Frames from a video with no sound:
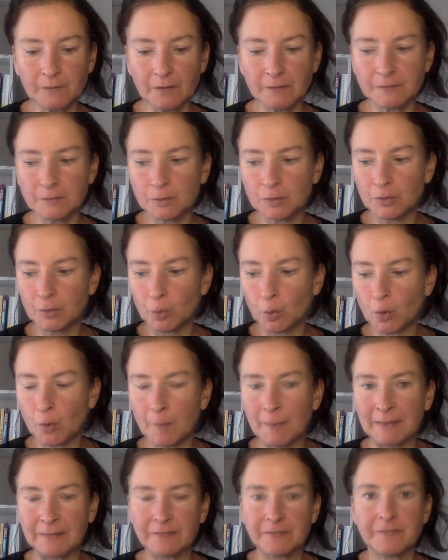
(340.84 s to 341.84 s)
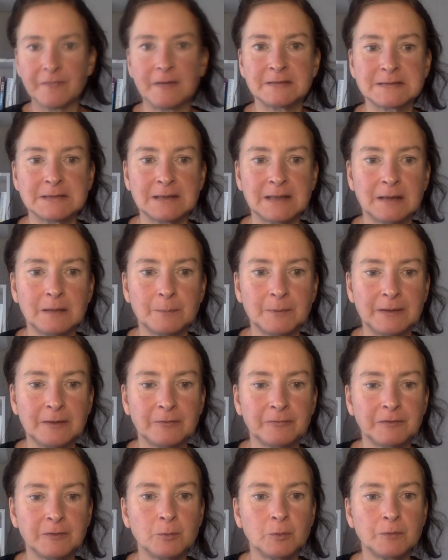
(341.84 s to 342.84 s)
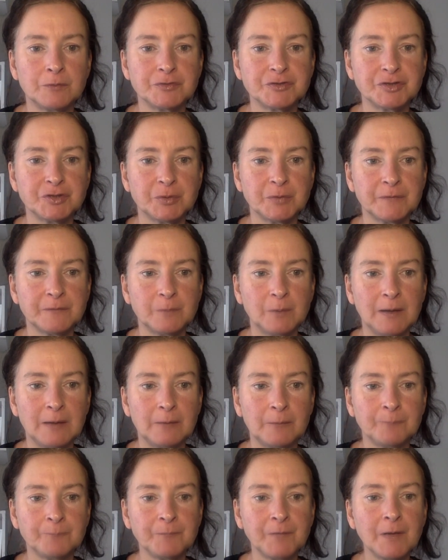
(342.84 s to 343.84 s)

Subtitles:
So you can augment that a little bit if you want to as well.